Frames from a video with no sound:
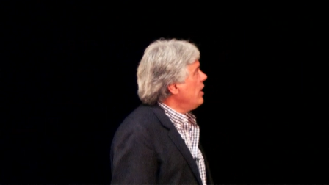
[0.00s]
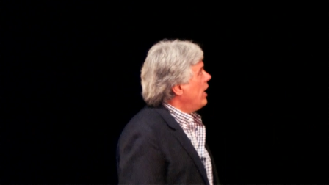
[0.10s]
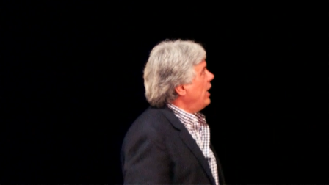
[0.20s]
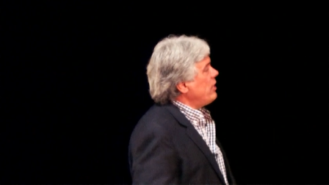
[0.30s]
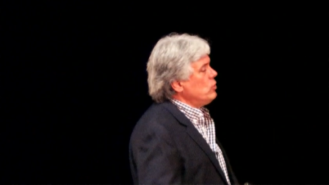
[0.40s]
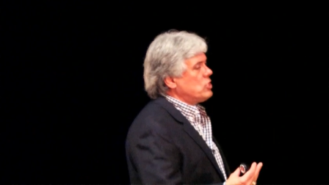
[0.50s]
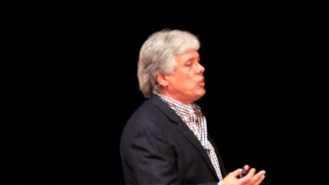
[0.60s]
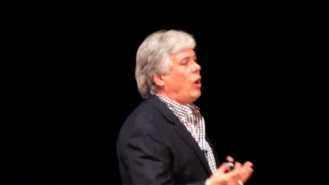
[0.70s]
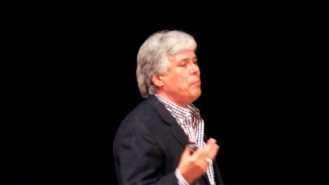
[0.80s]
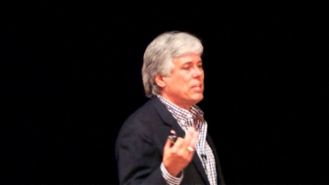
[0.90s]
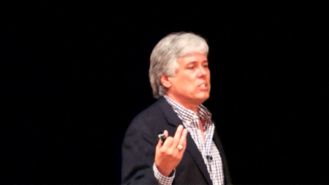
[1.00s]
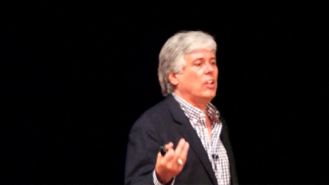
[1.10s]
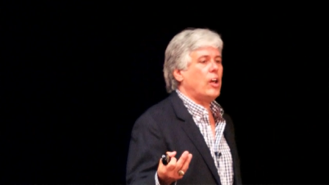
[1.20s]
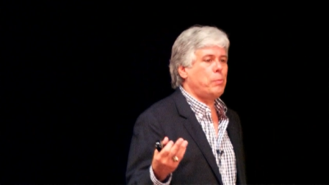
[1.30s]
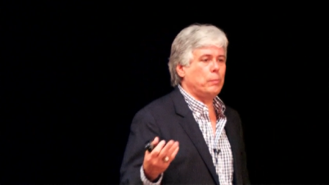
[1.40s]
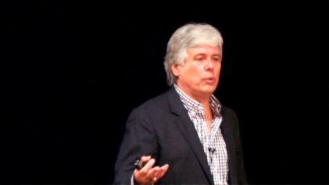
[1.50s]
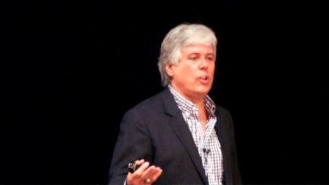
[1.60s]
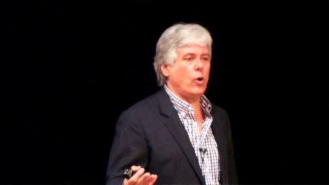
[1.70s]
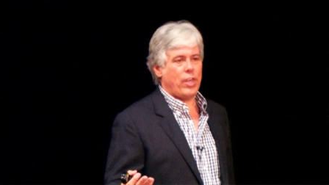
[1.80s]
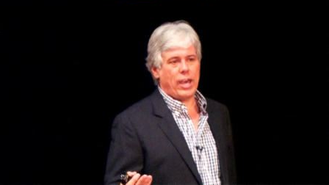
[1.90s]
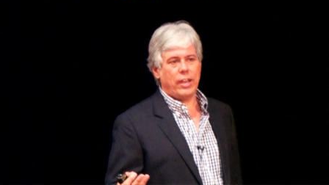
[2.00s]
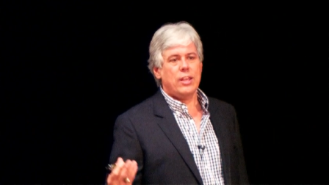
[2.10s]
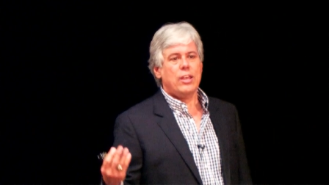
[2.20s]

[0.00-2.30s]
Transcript: And I use STAR because a lot of people know that.